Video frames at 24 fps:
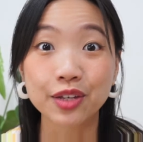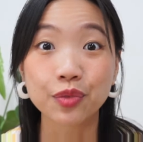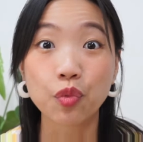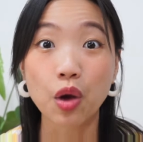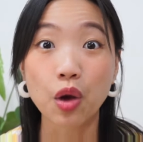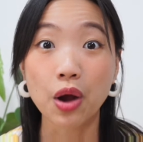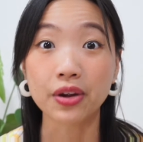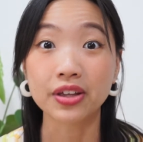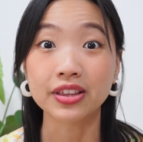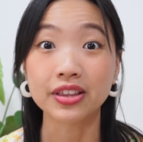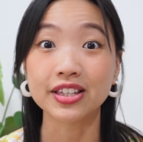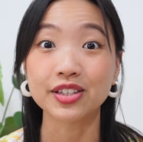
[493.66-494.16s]

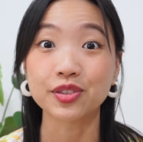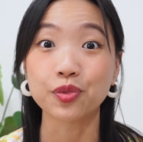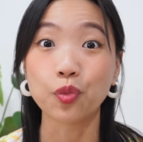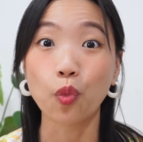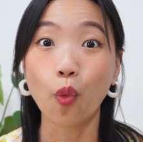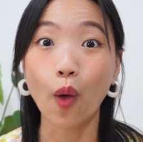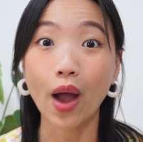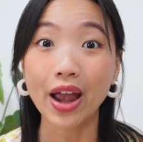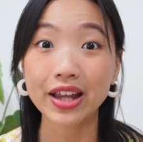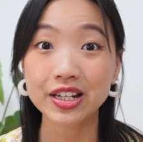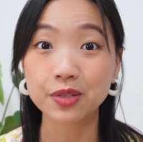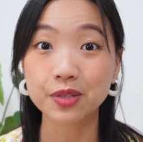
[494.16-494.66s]
wearing this
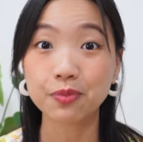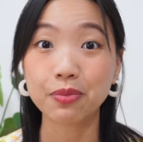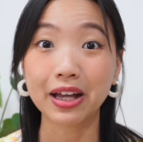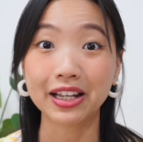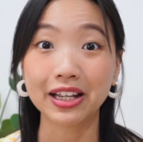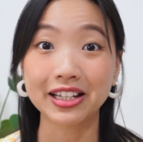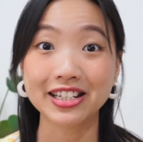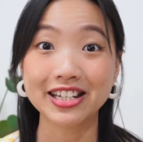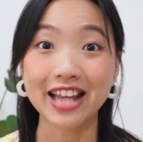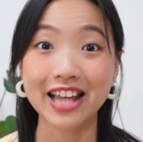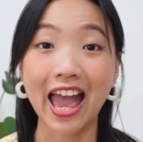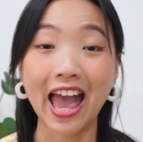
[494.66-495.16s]
white
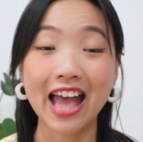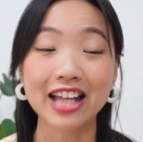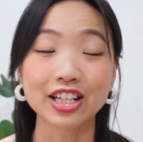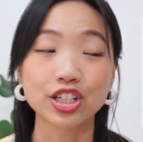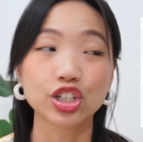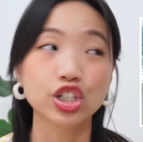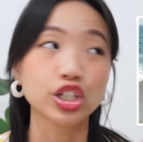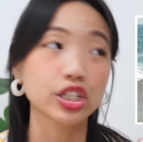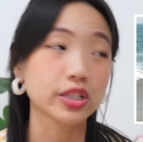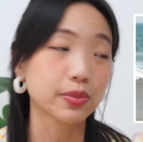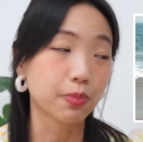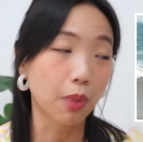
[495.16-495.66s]
bucket hat
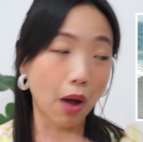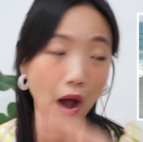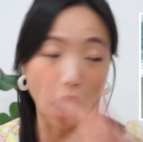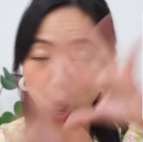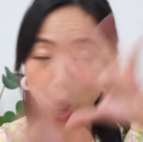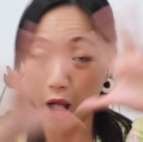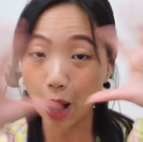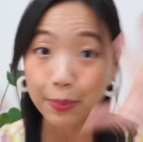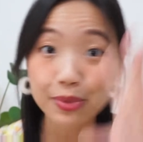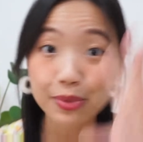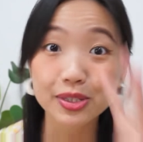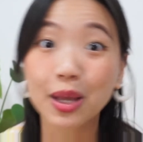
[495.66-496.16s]
just
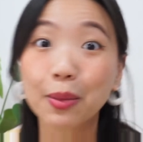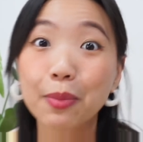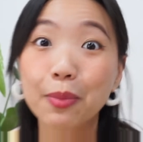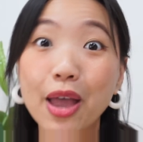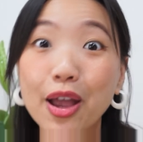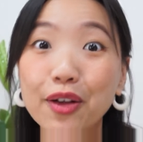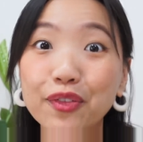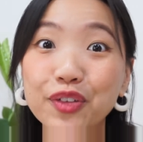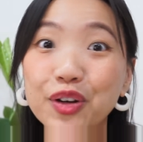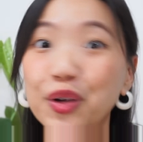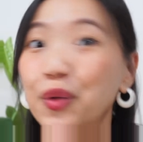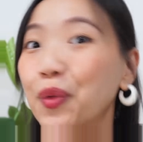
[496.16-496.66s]
pops up
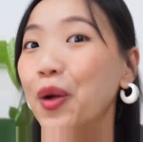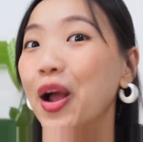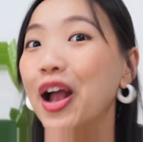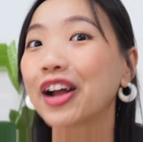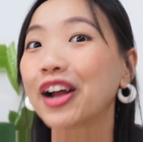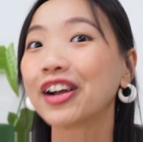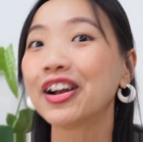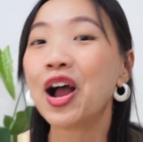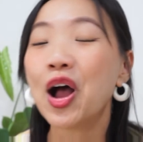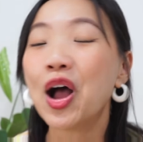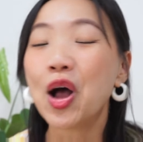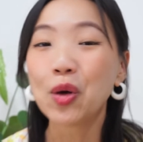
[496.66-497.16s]

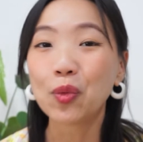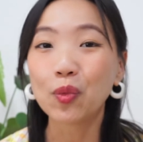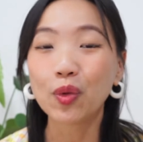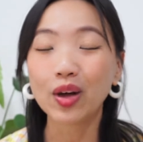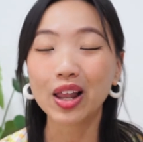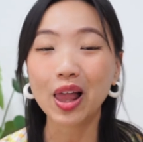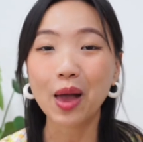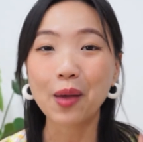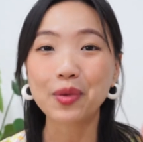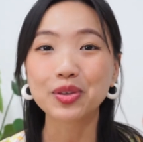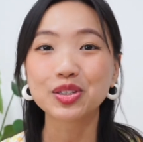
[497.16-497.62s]
everywhere while I was